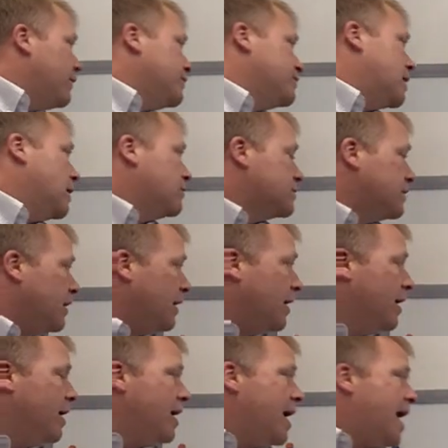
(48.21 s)
Fredrowski.
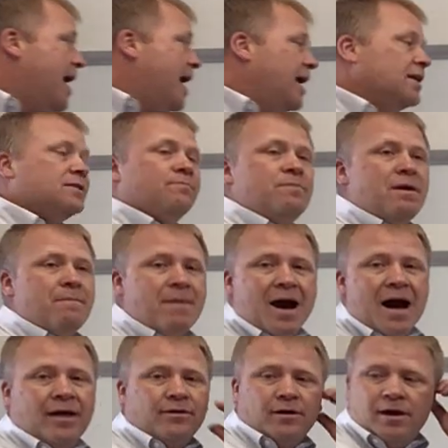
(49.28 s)
Es mi
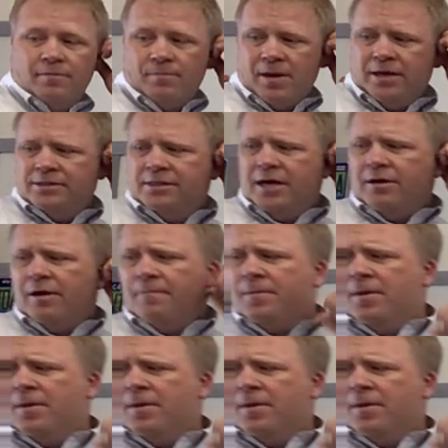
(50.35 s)
madre, etc.